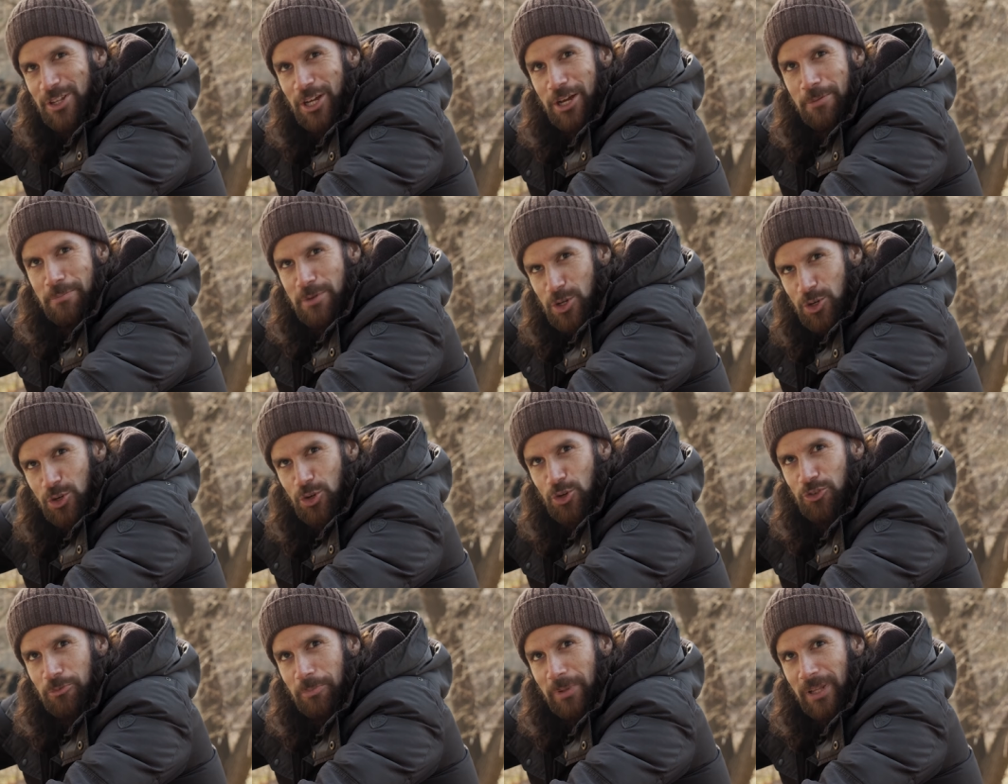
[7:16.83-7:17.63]
the
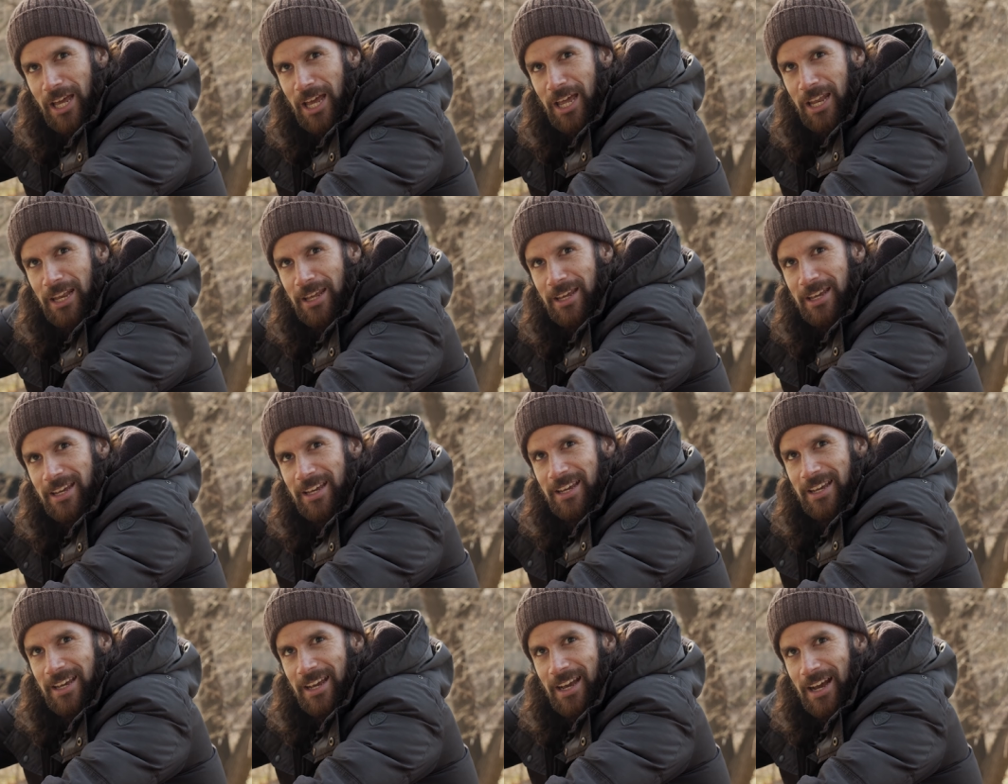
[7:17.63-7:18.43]
commissioner's plan
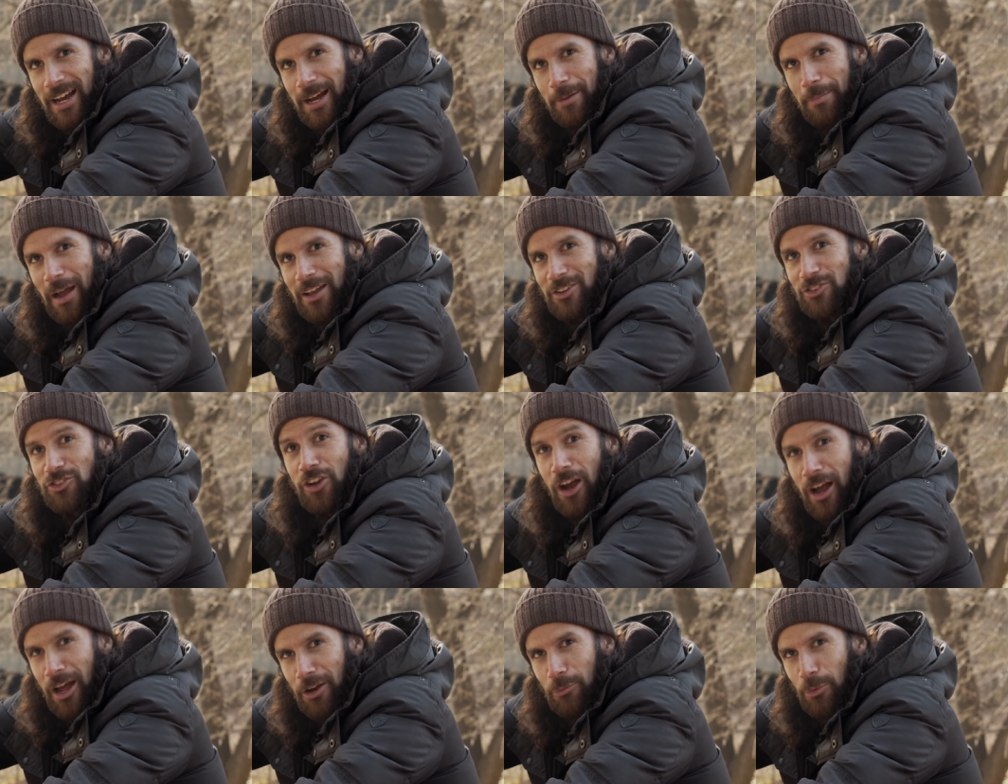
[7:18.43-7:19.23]
uh, by
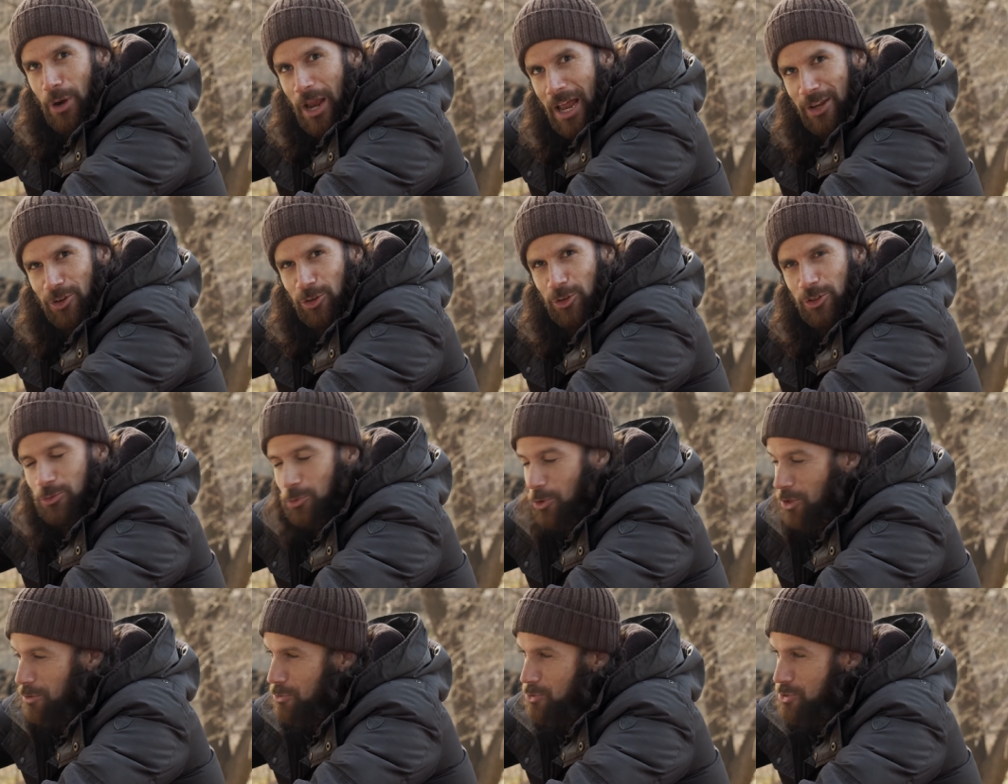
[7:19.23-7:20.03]
John Randel is
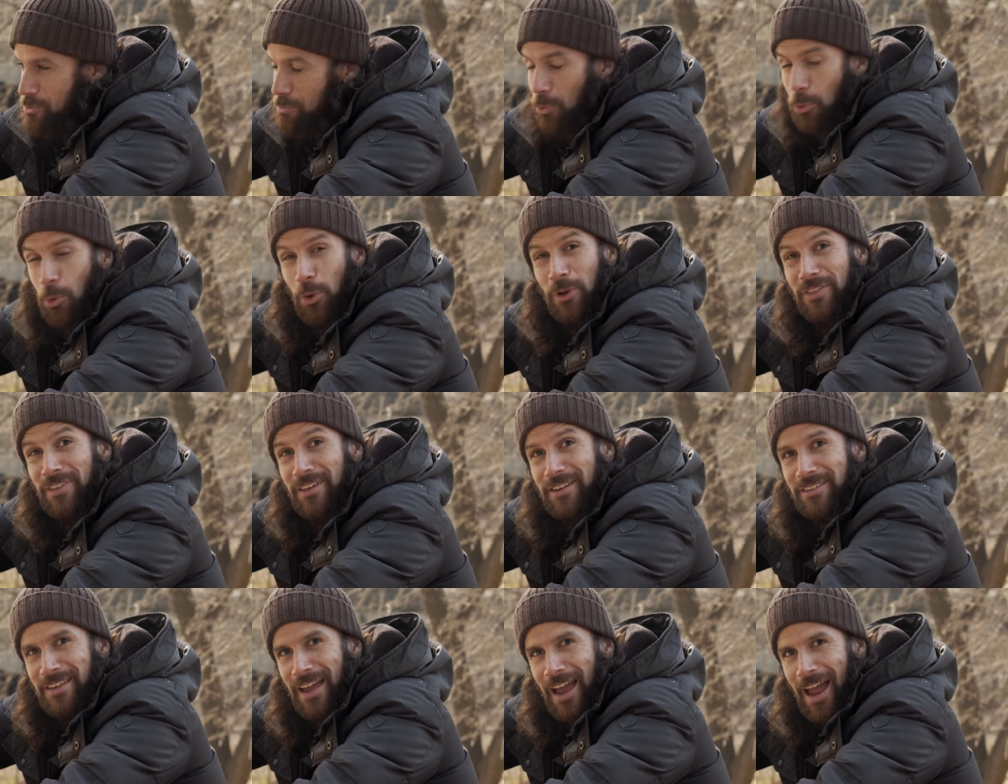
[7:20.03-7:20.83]
one of the most important
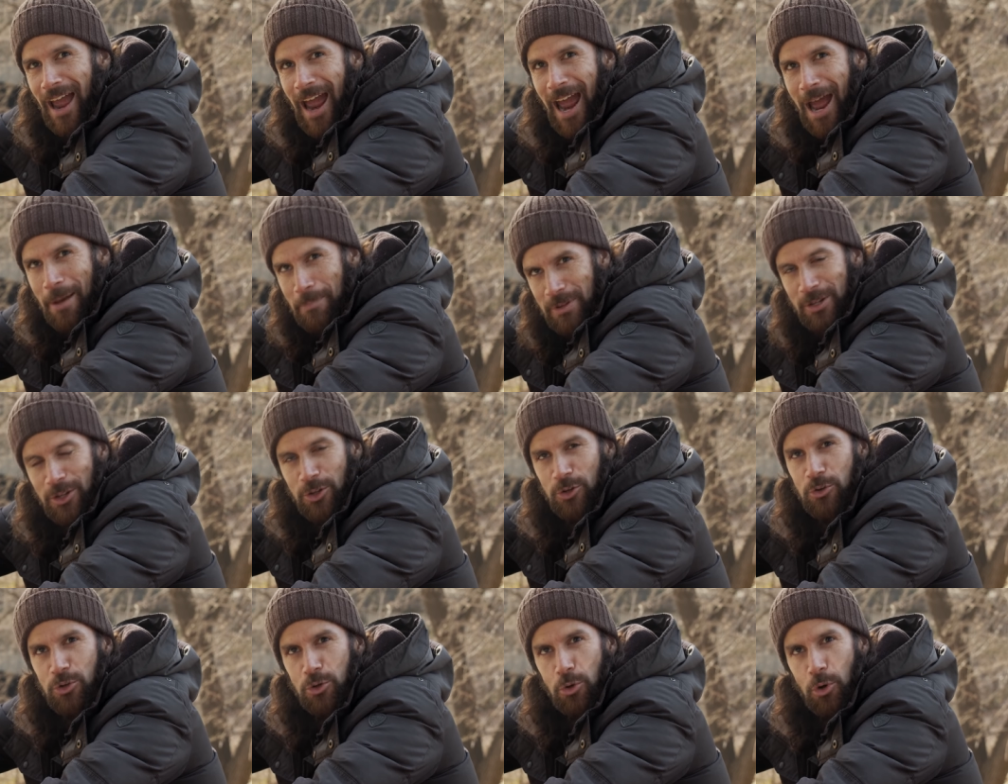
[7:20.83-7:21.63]
things that happened
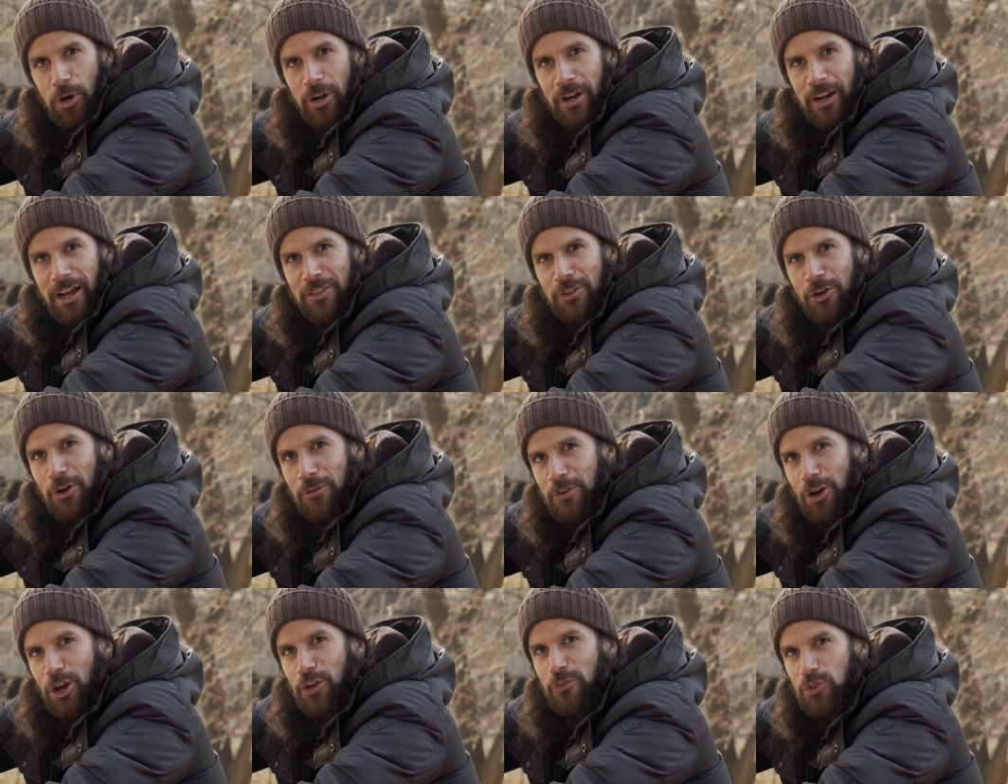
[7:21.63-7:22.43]
in New York, and there are
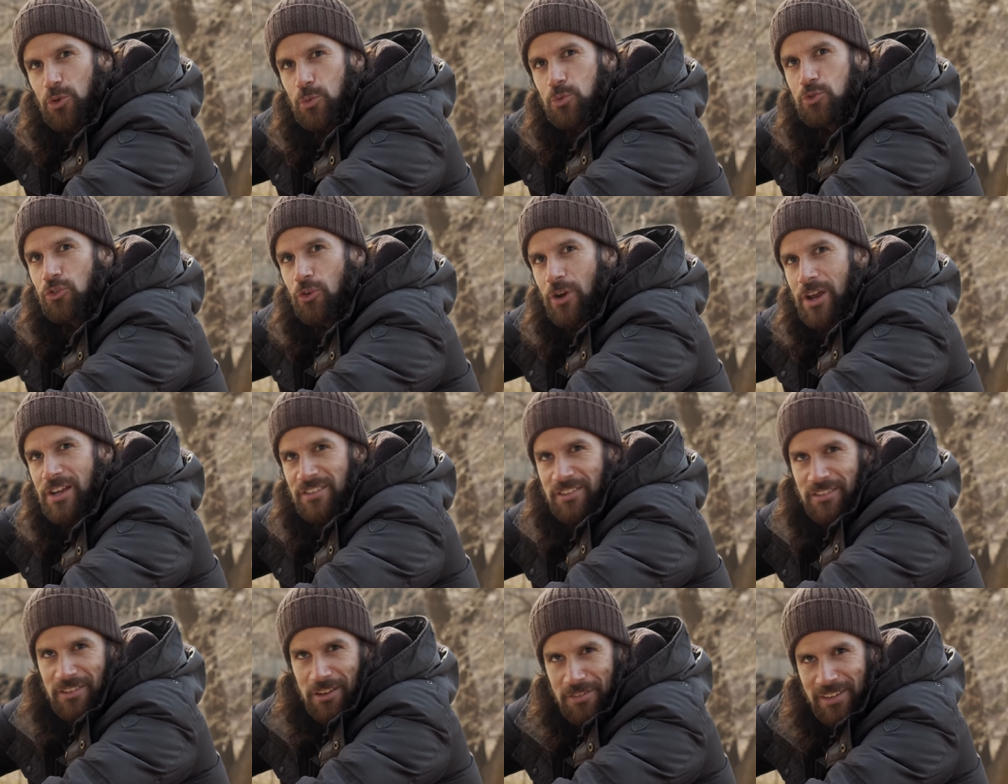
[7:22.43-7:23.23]
very few
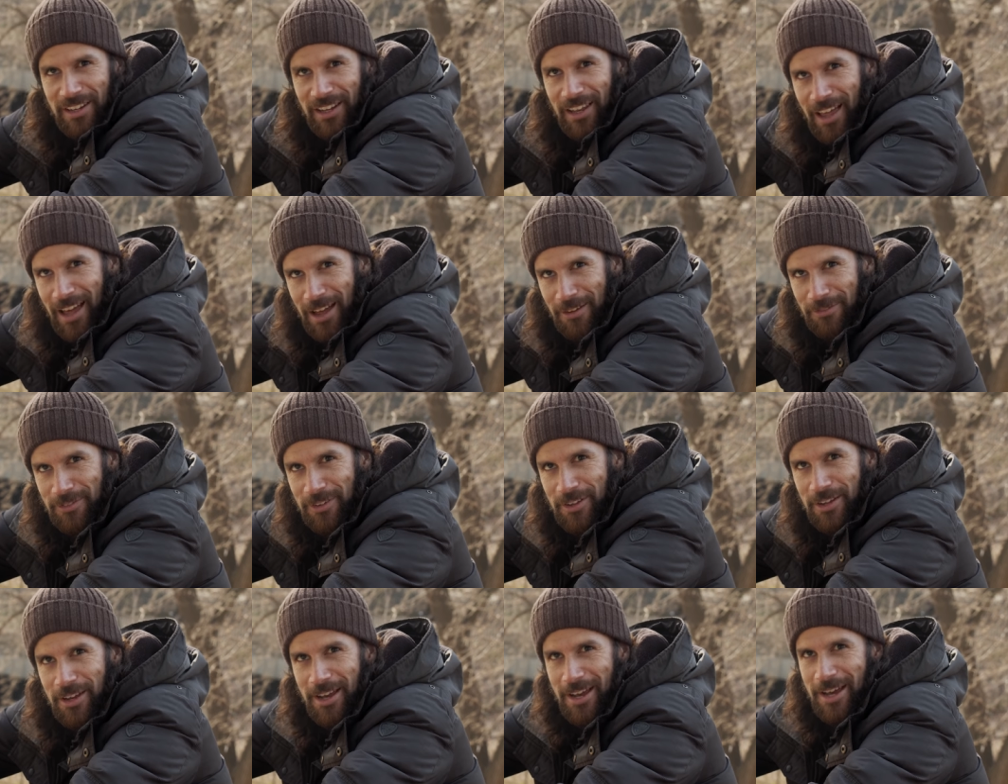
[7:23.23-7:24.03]
traces of it left.